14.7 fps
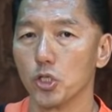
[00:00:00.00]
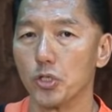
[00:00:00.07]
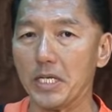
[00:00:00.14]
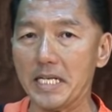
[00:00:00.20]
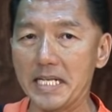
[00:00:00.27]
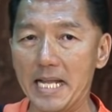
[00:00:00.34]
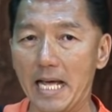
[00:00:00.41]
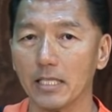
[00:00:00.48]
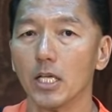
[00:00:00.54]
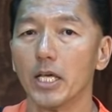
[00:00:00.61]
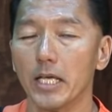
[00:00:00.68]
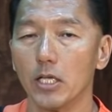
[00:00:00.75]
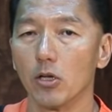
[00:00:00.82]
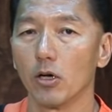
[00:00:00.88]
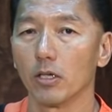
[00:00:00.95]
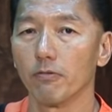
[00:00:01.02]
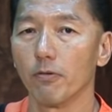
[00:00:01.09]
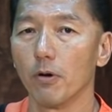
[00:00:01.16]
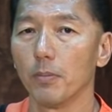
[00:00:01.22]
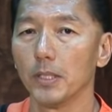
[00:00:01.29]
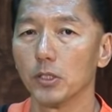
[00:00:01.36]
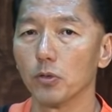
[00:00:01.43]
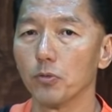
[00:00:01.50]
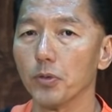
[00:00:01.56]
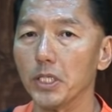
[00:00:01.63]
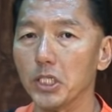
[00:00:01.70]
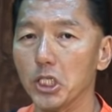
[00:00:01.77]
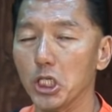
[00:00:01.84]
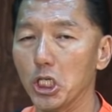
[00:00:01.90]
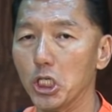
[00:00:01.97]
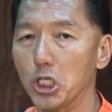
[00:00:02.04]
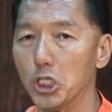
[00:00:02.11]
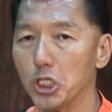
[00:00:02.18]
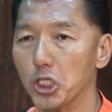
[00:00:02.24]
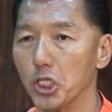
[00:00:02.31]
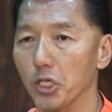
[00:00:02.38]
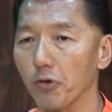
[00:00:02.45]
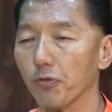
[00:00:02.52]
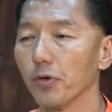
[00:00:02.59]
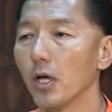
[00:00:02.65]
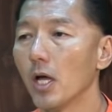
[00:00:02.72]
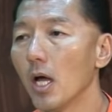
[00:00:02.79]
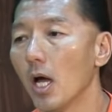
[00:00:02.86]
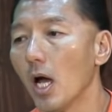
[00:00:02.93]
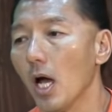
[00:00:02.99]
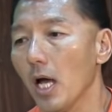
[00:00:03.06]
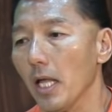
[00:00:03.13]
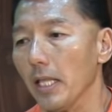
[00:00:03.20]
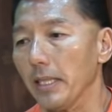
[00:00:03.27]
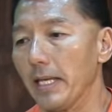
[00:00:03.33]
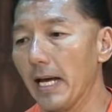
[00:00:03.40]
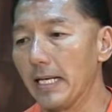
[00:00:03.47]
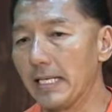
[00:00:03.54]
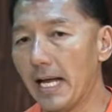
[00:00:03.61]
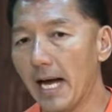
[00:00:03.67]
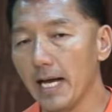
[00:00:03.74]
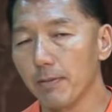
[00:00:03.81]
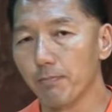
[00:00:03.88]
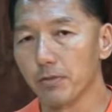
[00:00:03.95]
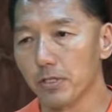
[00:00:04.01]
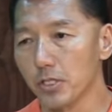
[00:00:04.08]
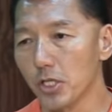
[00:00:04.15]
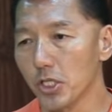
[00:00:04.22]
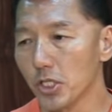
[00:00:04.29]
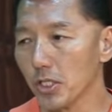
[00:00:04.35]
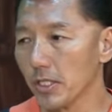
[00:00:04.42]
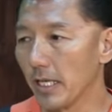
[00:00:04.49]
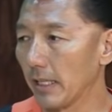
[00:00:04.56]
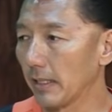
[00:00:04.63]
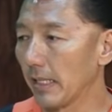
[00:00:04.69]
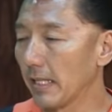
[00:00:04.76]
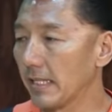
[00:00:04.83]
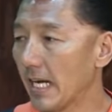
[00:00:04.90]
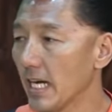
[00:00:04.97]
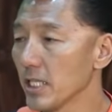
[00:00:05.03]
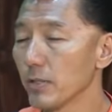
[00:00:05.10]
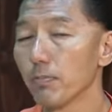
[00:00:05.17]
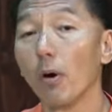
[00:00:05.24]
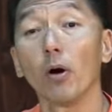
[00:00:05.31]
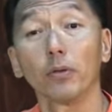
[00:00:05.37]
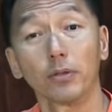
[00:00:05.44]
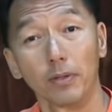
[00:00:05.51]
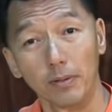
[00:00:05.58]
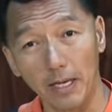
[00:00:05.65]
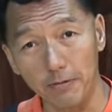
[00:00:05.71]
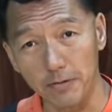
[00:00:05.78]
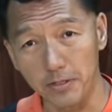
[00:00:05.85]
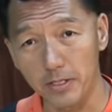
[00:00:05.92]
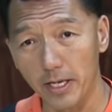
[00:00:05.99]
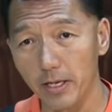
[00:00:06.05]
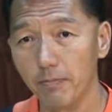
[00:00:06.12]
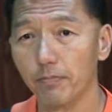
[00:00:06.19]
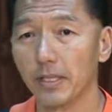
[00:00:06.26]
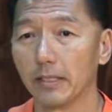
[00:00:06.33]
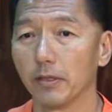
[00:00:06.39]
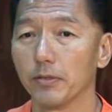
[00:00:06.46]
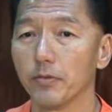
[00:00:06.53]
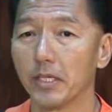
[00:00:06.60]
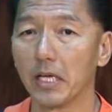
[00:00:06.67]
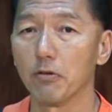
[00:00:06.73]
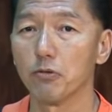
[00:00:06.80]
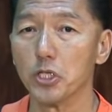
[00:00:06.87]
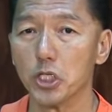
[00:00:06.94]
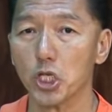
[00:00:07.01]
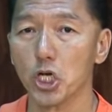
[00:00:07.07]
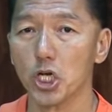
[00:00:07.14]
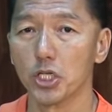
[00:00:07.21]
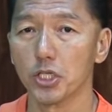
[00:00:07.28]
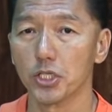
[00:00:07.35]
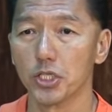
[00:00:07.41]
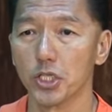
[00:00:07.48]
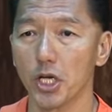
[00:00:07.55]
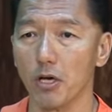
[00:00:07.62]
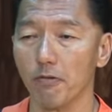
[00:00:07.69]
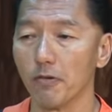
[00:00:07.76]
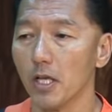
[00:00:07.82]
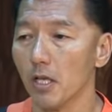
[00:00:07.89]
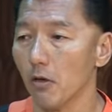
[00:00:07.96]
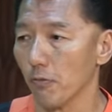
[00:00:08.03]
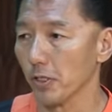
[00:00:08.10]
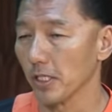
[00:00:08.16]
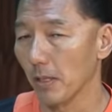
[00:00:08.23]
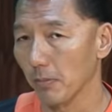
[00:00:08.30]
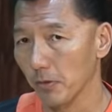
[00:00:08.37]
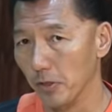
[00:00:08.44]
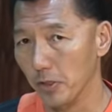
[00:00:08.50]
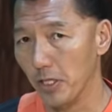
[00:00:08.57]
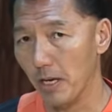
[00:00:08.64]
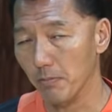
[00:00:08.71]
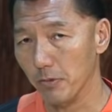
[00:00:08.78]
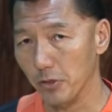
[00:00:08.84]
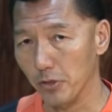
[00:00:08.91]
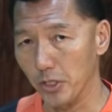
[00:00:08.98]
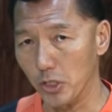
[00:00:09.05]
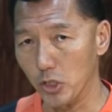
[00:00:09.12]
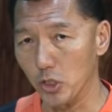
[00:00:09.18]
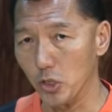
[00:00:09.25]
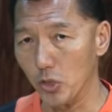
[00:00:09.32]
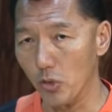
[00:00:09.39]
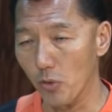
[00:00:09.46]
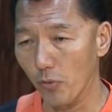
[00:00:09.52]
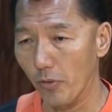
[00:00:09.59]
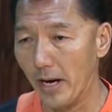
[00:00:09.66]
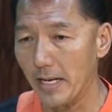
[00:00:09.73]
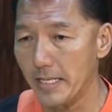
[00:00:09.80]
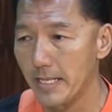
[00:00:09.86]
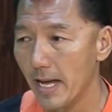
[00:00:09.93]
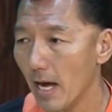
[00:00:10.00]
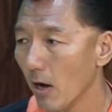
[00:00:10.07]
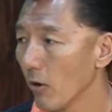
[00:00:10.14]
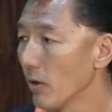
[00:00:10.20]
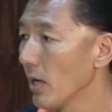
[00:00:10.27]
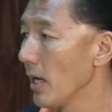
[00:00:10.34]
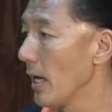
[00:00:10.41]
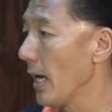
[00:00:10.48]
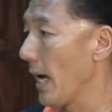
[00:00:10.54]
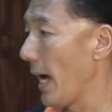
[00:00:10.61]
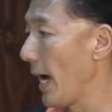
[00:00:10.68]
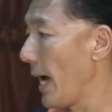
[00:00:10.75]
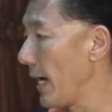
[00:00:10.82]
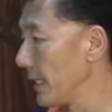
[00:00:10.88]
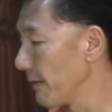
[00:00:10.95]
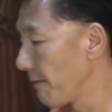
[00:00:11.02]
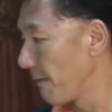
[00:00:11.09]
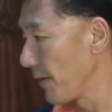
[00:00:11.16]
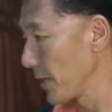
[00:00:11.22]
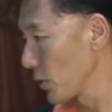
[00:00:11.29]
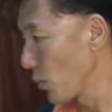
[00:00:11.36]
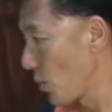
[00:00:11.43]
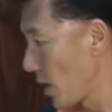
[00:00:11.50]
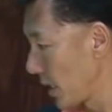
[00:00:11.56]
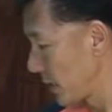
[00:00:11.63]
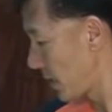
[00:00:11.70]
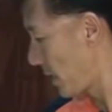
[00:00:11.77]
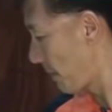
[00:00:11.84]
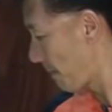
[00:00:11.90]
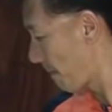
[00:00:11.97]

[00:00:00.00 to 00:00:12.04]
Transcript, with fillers: to the net in order for me to return the serve. There are 9 positions, there are 9 spots, I would say, that you can return the serve, which I'm going to demonstrate to you right now. And the first one